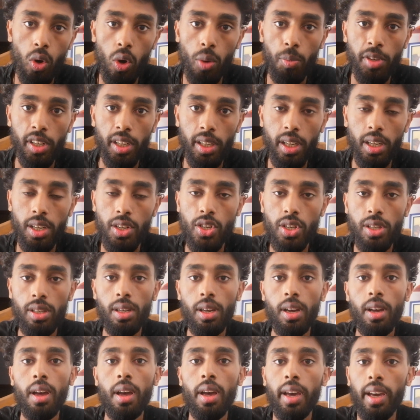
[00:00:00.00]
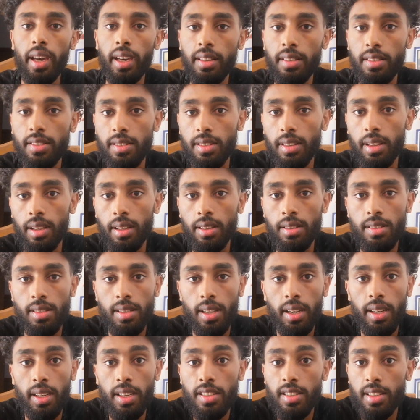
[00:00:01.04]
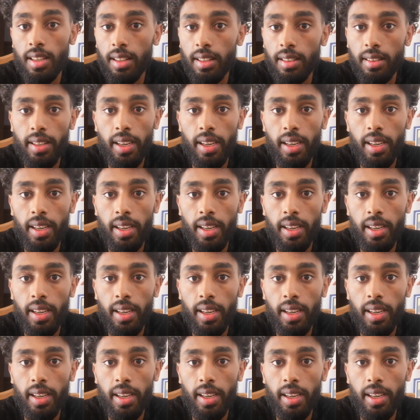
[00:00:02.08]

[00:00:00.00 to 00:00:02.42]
communication, and it's an excellent